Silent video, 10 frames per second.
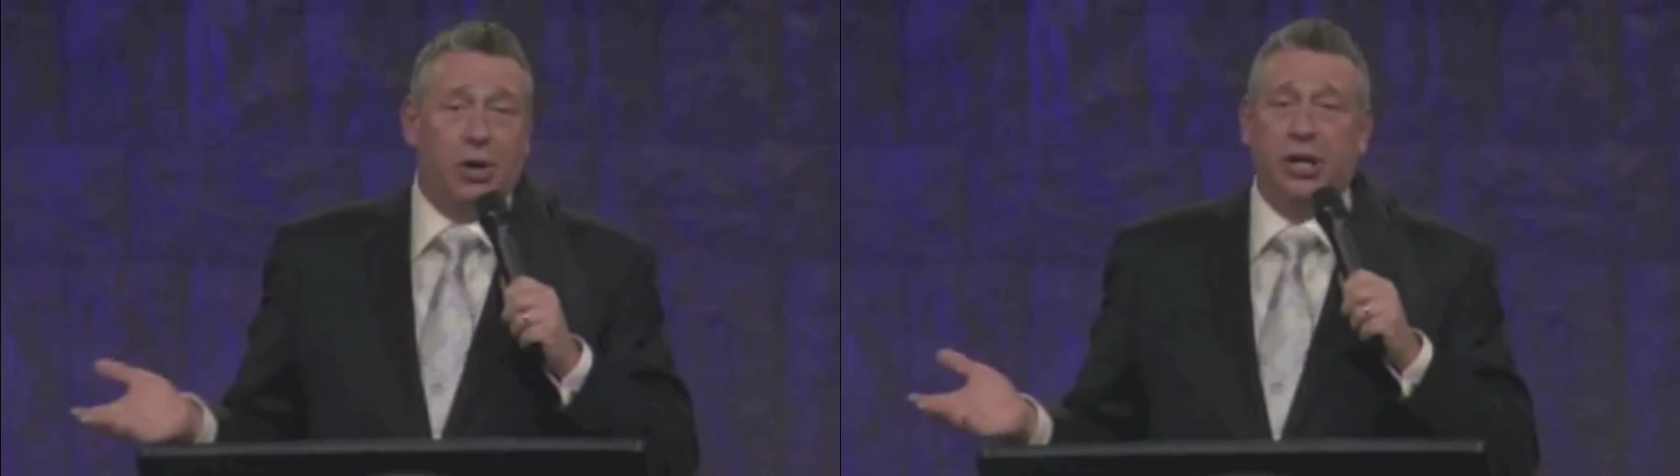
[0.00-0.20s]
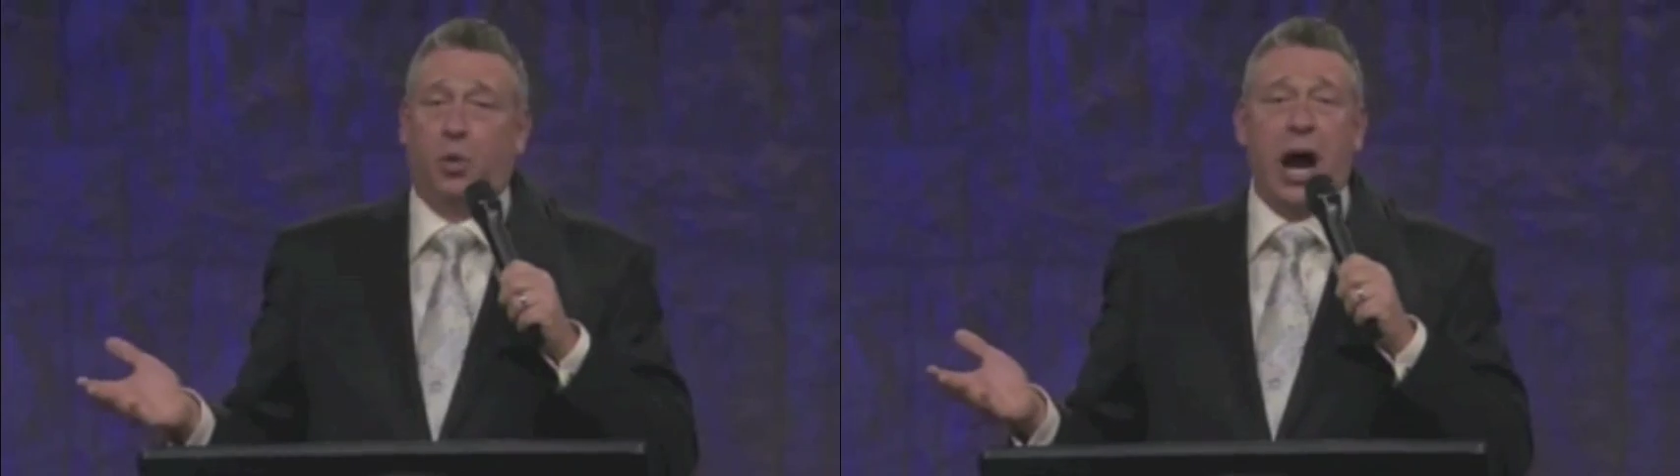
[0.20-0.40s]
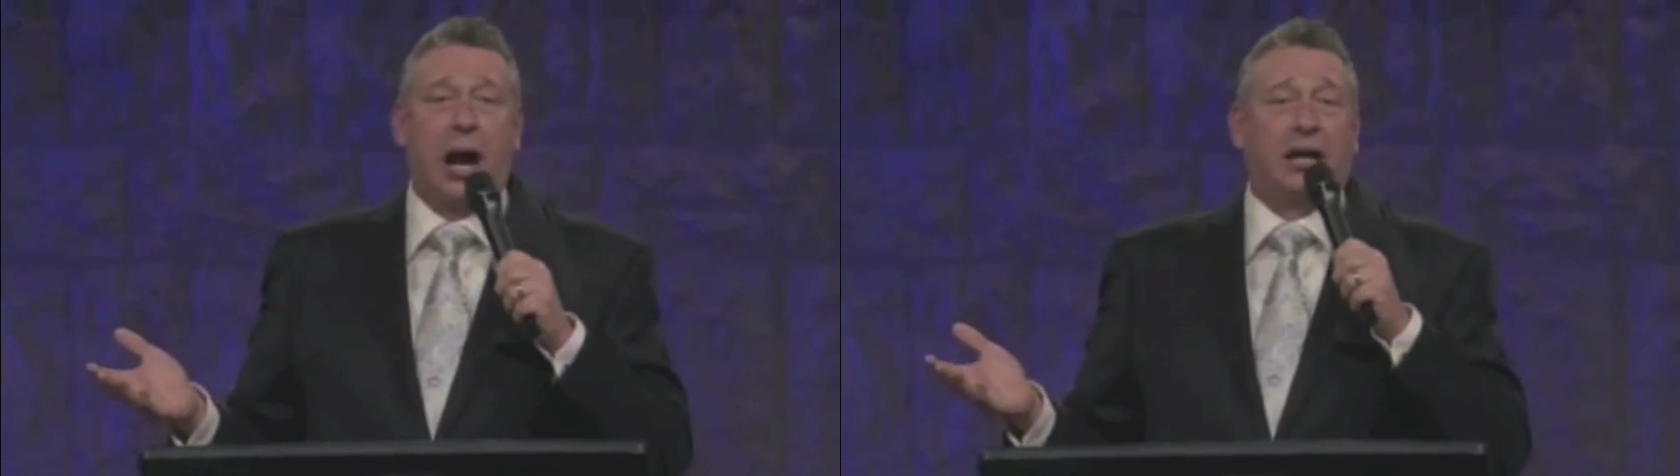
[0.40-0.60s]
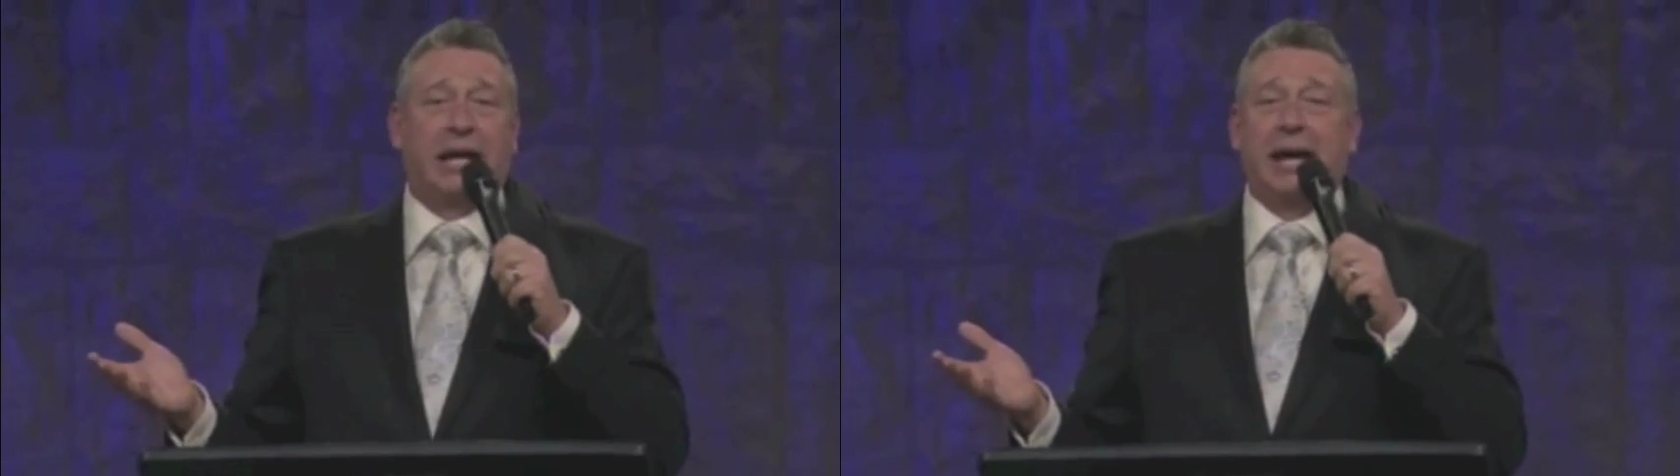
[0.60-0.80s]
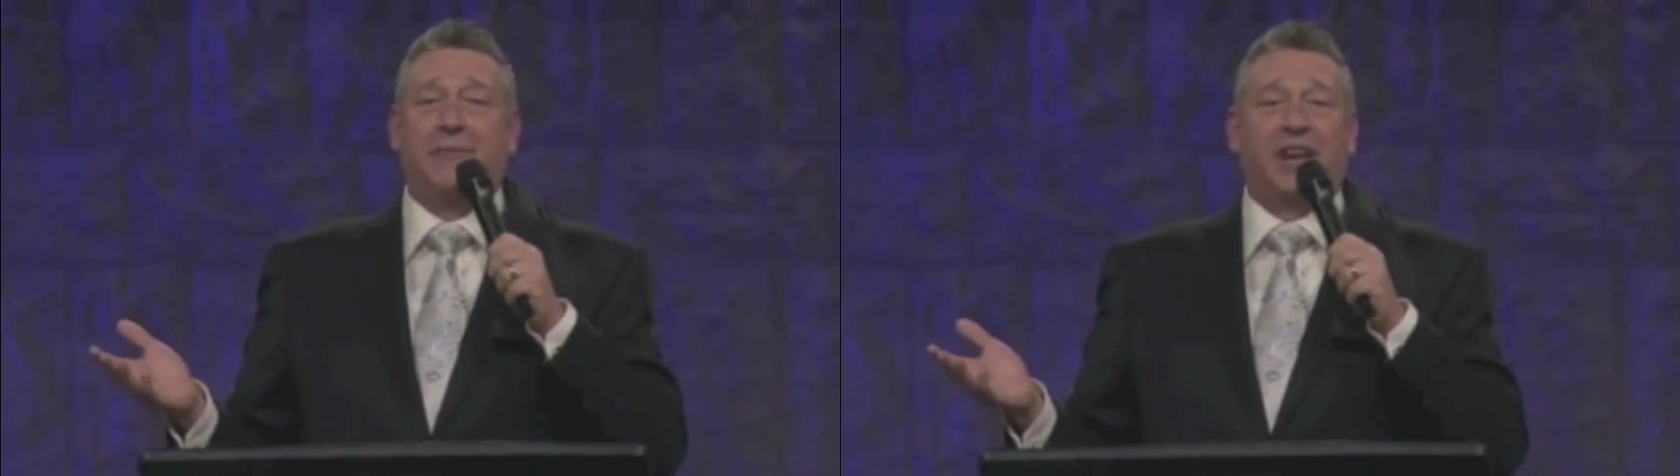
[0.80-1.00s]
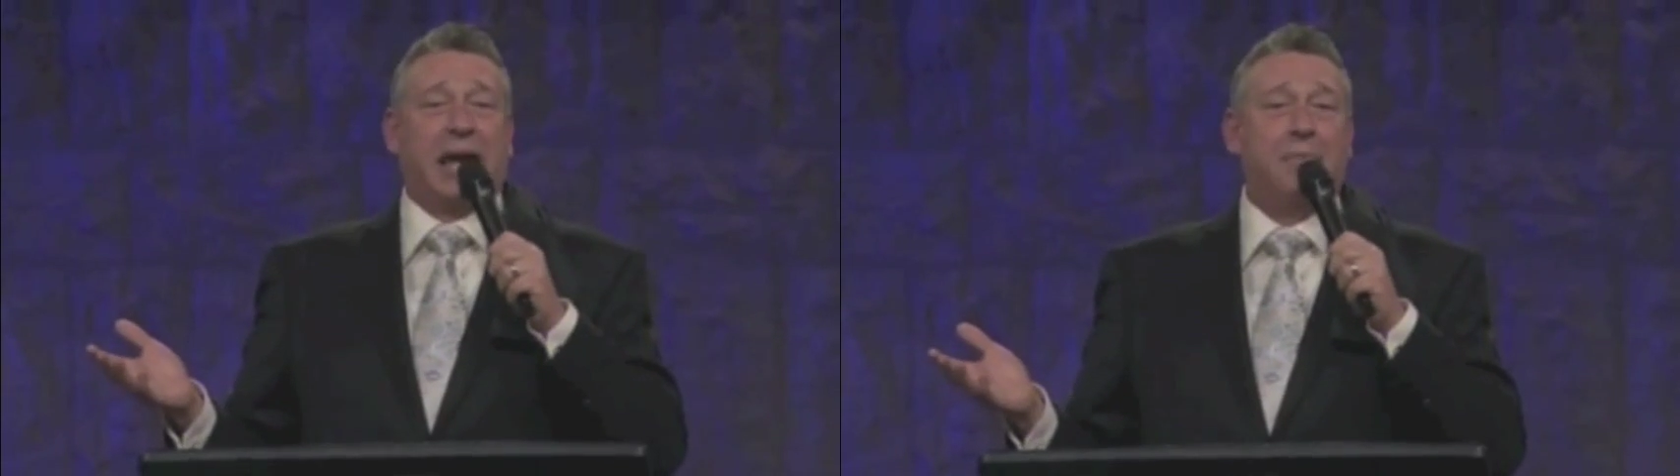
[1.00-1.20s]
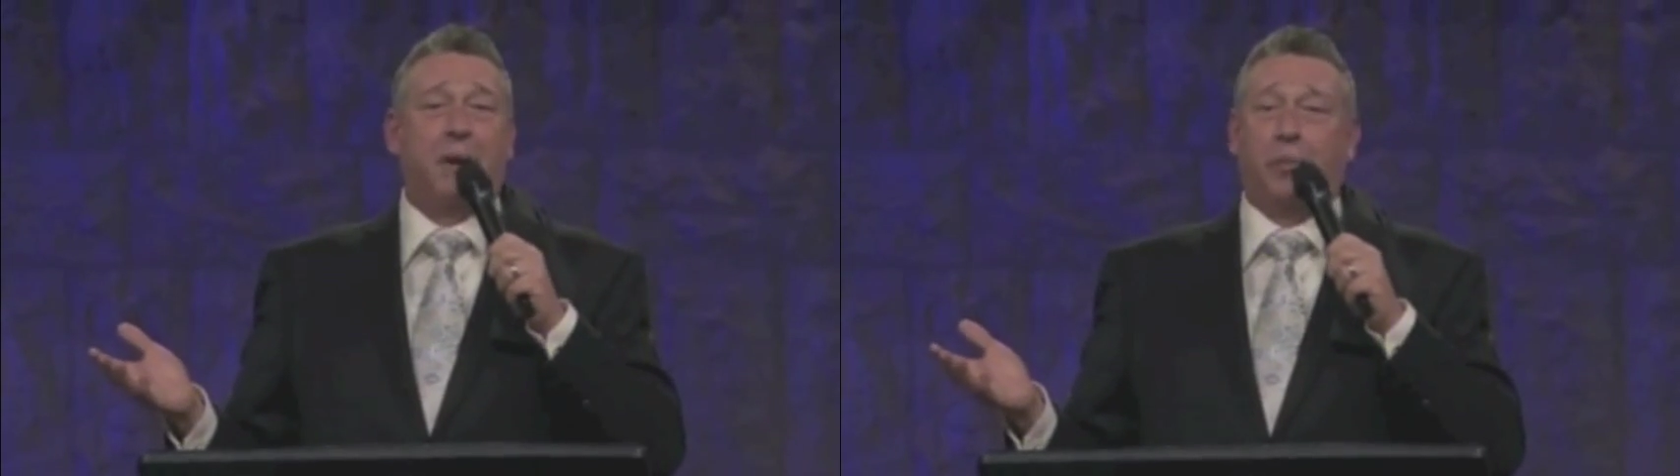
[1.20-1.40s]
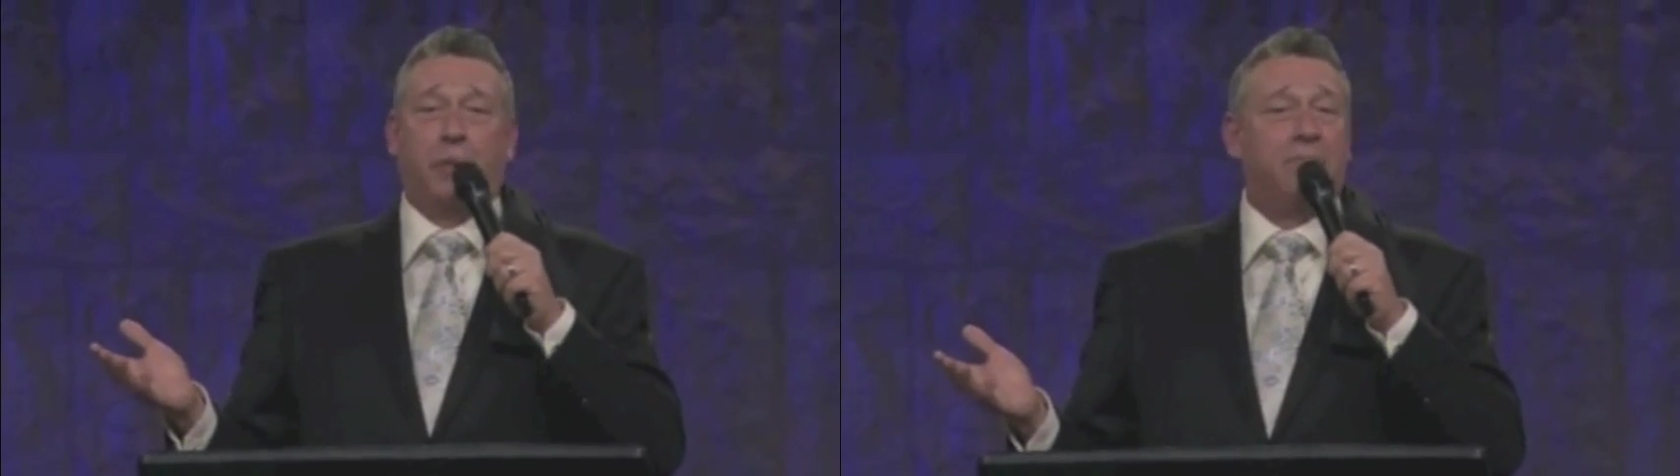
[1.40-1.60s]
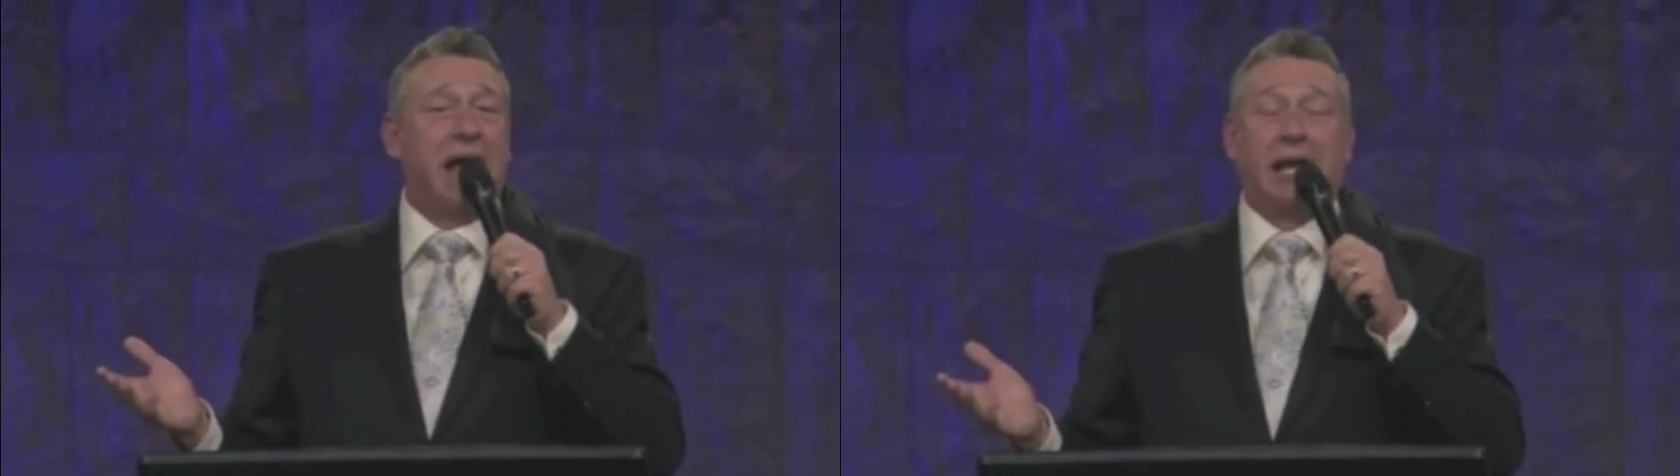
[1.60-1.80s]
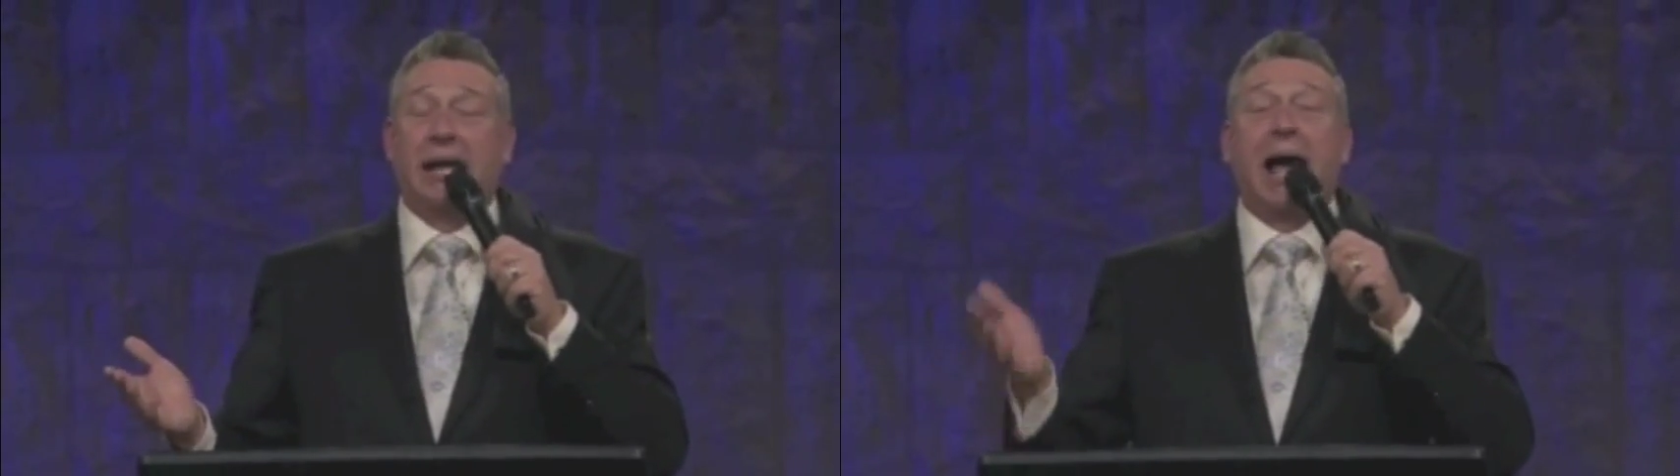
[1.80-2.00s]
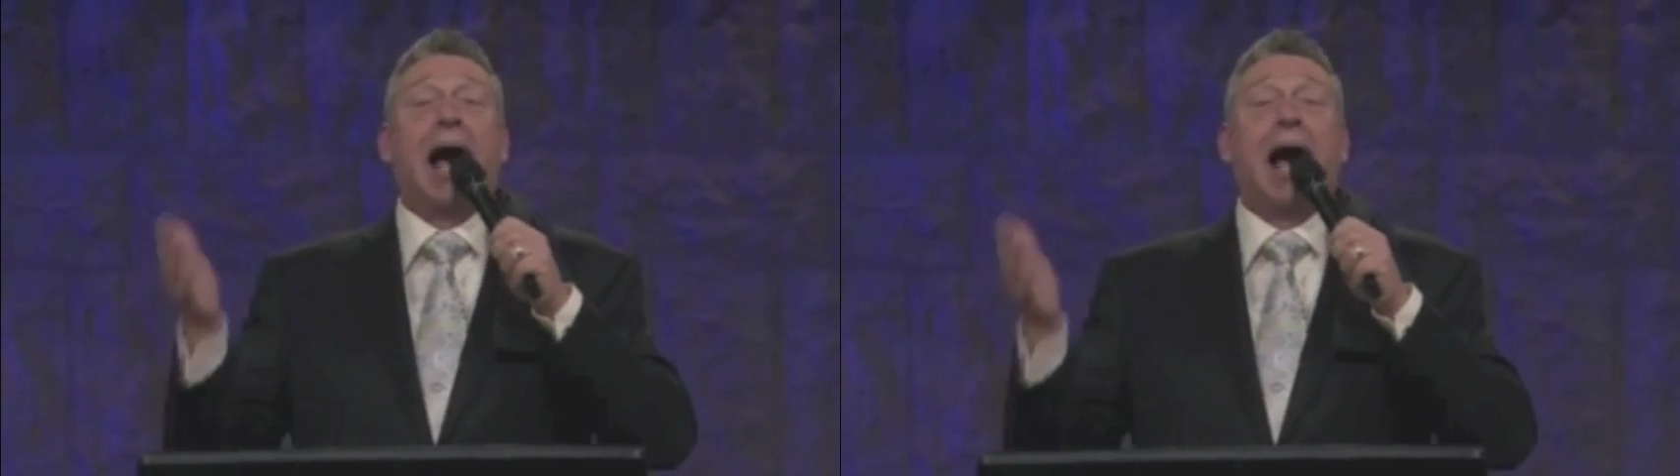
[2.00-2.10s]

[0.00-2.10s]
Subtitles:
in the world he ever came up with Melanie,